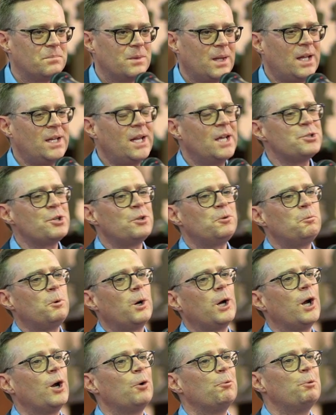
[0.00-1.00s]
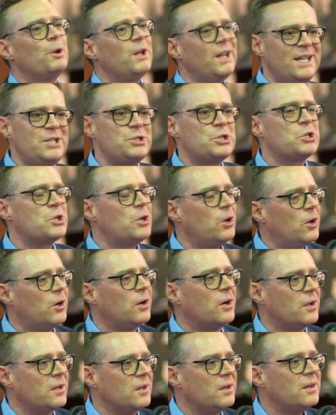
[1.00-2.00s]
And as it were, release
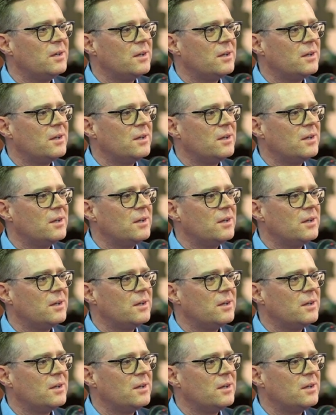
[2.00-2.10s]
God.